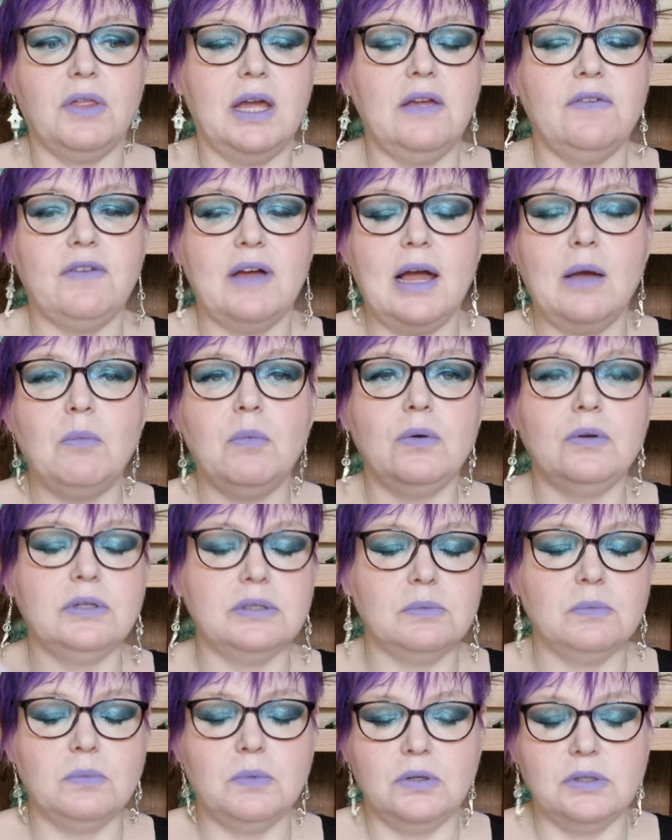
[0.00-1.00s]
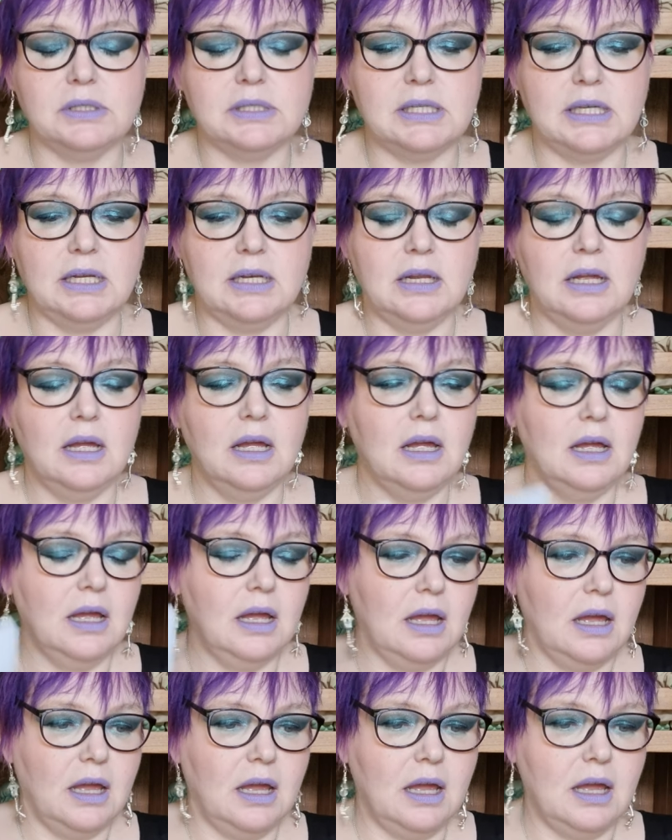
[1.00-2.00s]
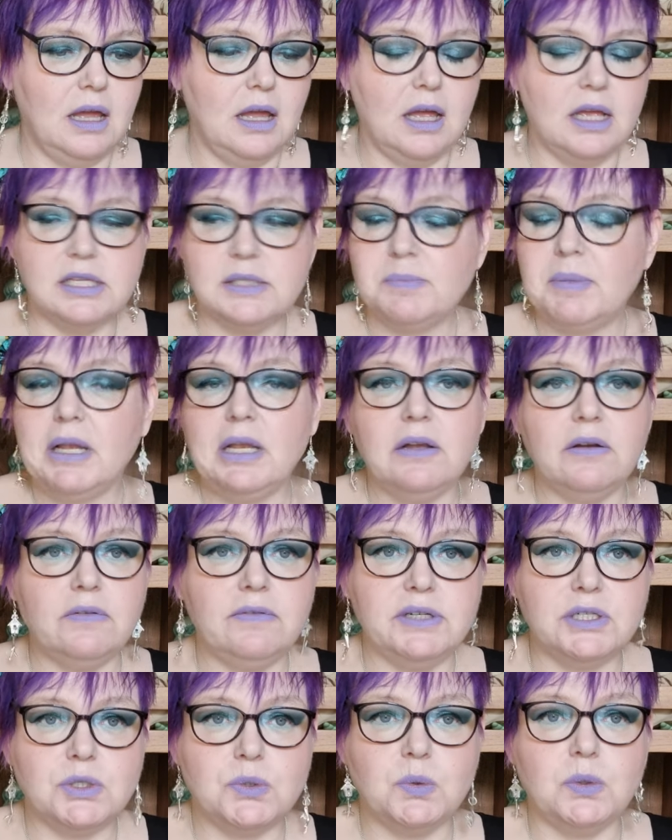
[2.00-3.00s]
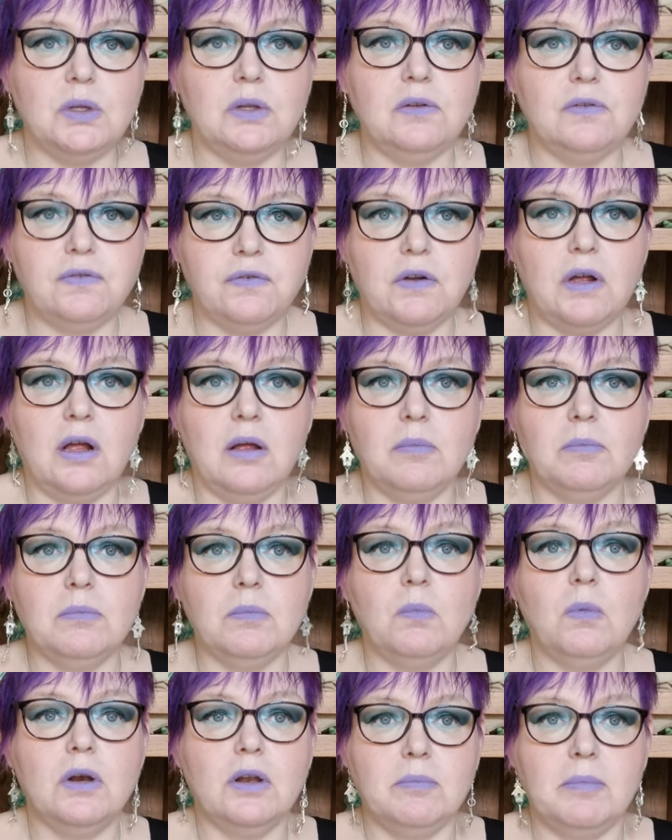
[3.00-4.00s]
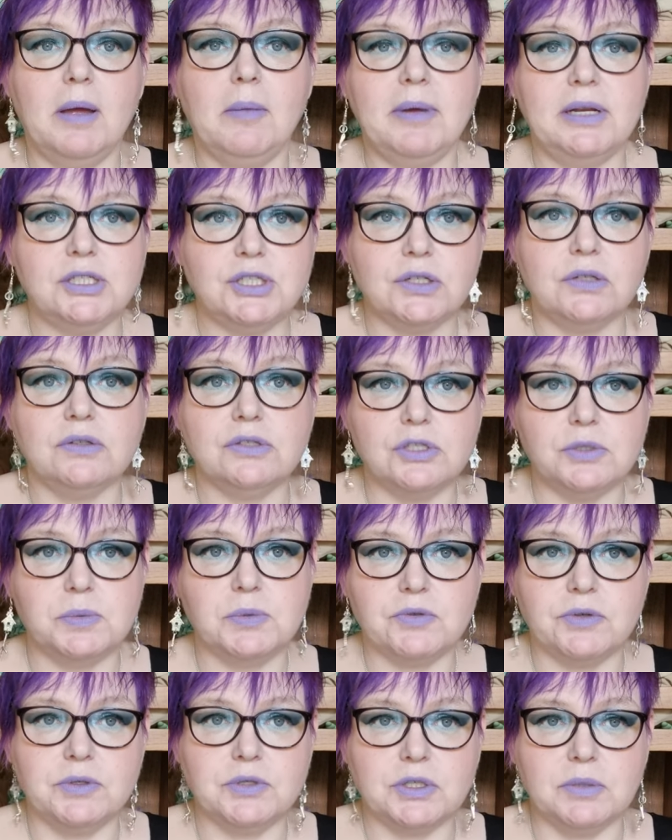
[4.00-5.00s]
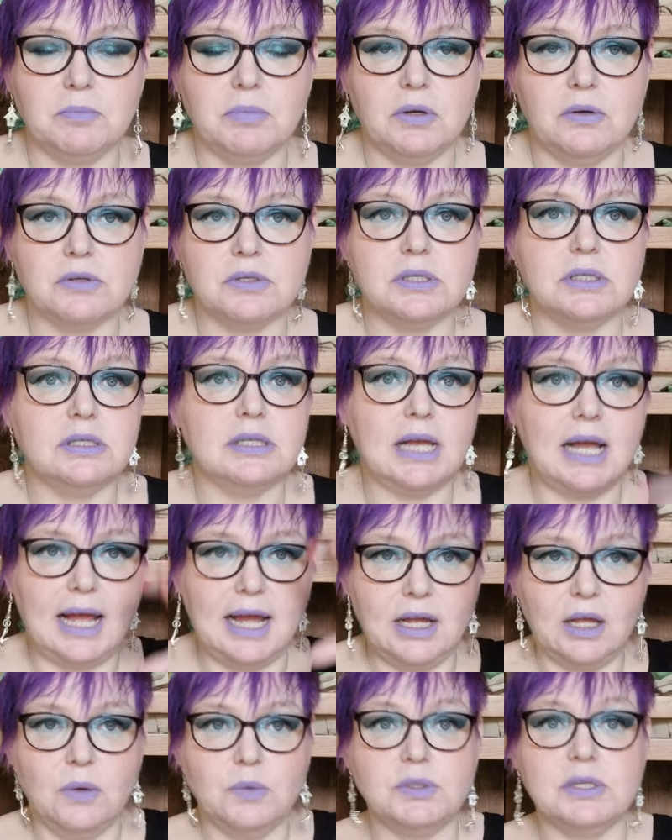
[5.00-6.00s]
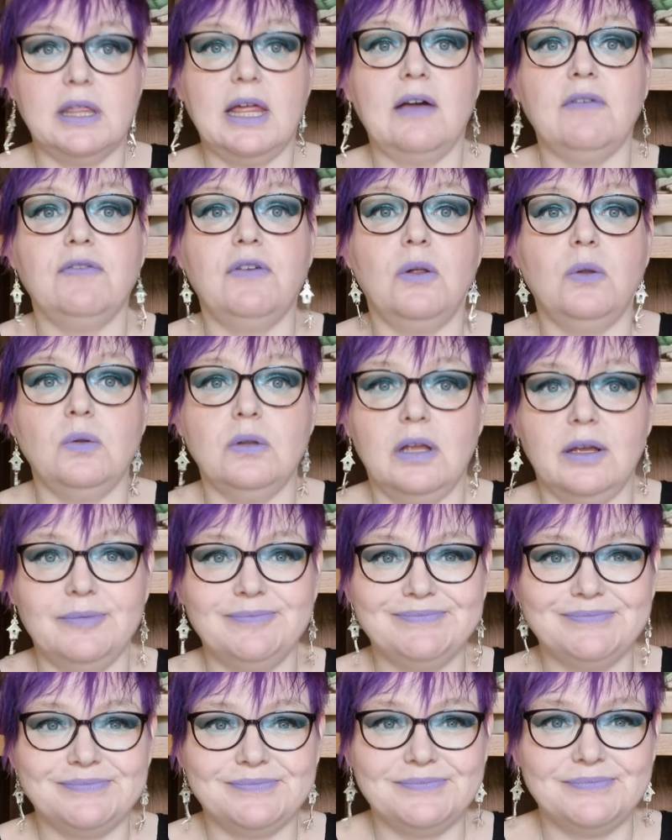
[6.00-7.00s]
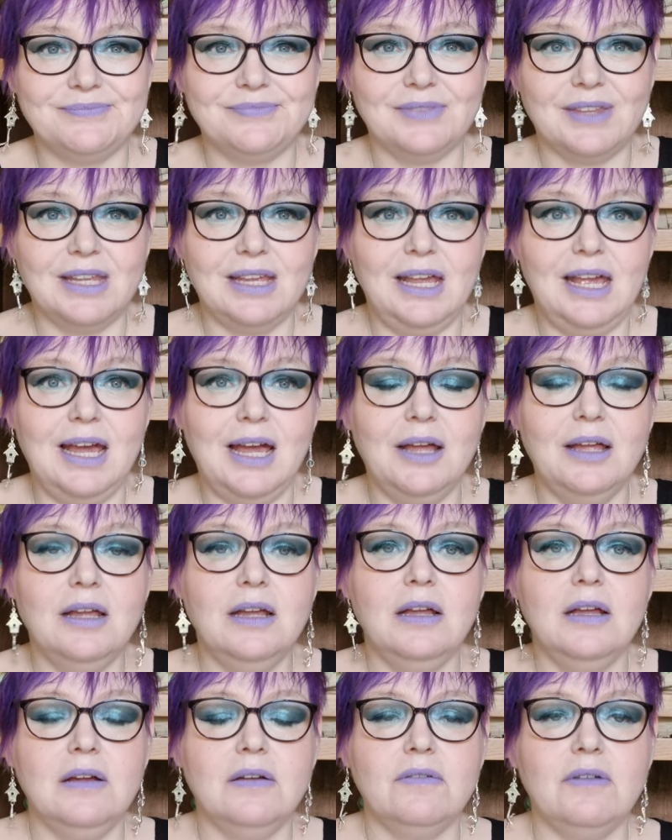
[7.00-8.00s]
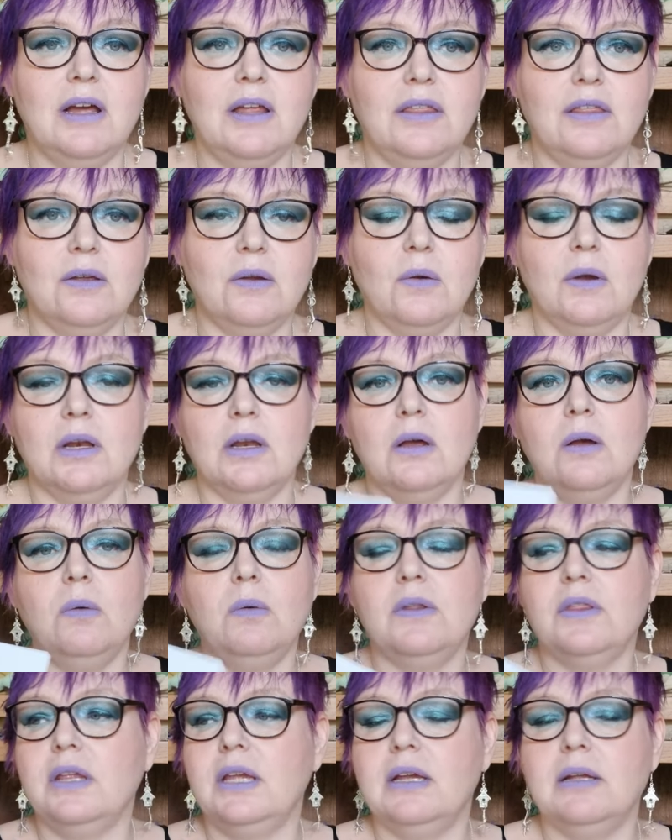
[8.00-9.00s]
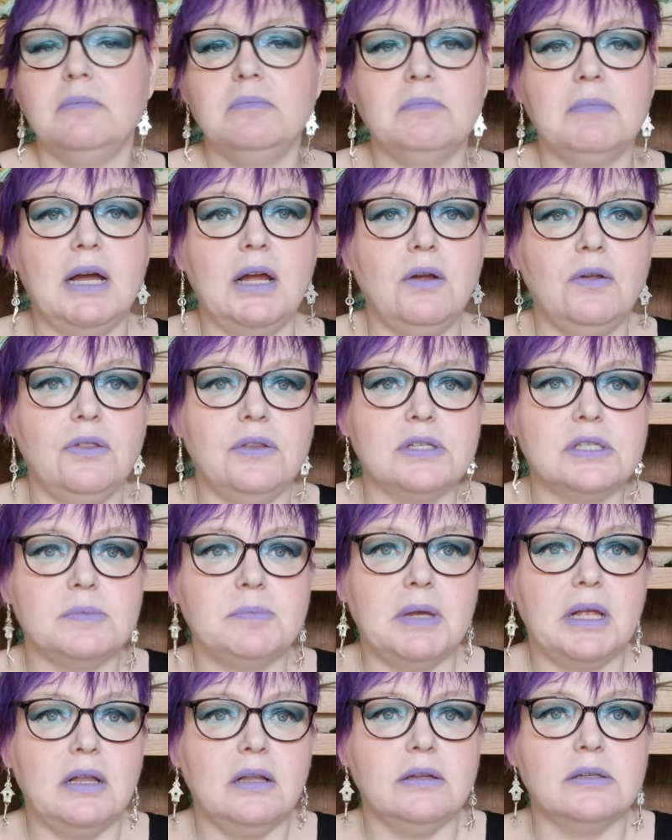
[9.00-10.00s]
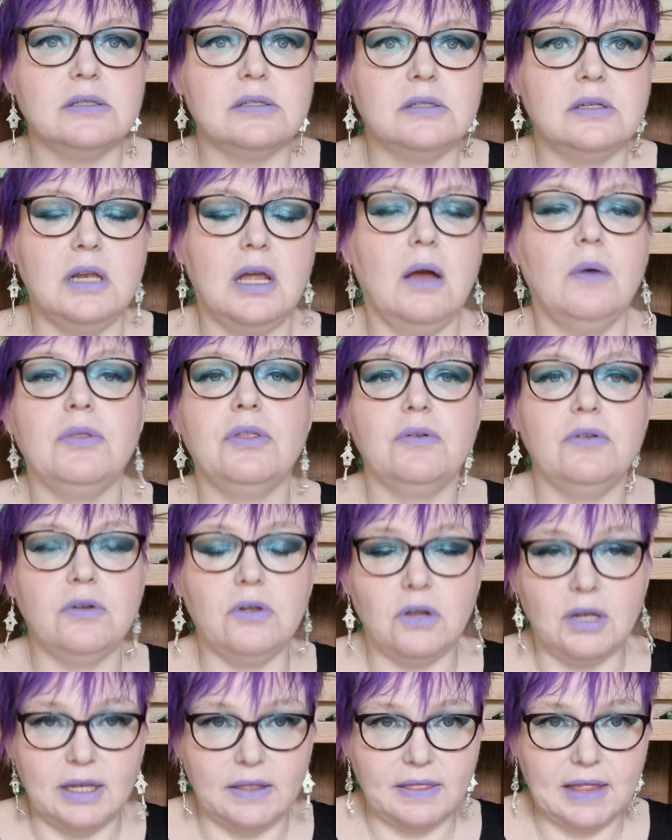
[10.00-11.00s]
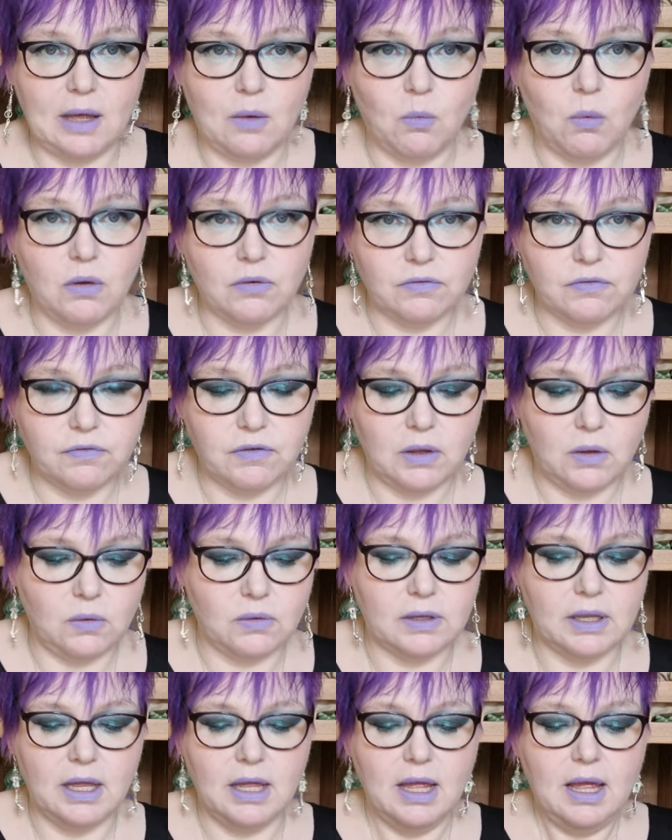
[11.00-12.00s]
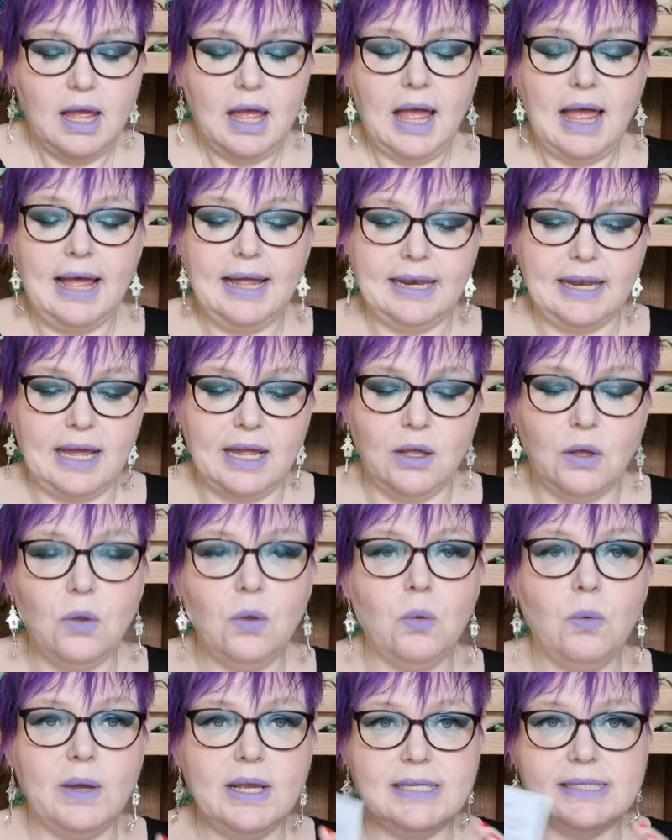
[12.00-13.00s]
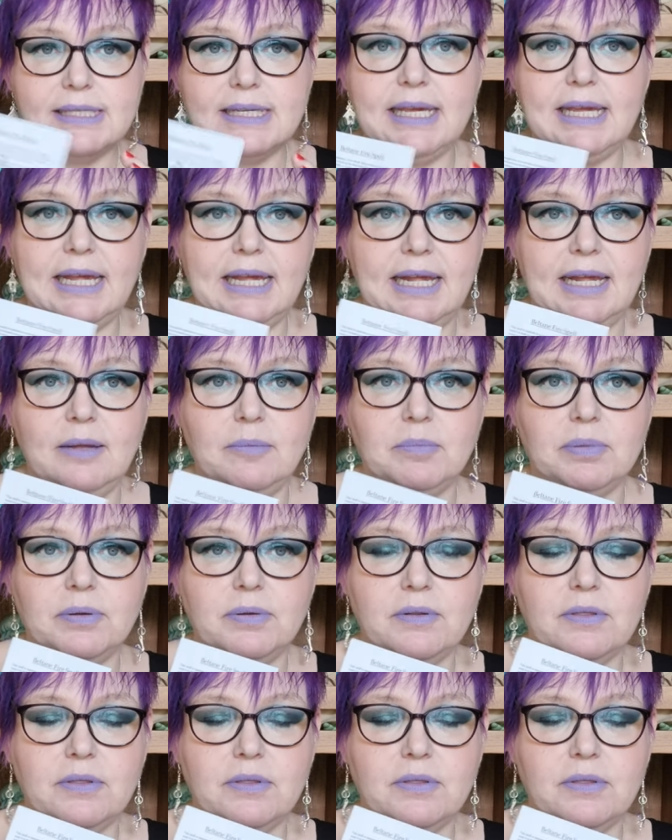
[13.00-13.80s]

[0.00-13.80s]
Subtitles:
that if I'm wanting a spell or a ritual from one of my magical subscription boxes, I go to that folder. Yeah, rather than going, oh, are they in my other spells? No, they're all in that one folder. And I always keep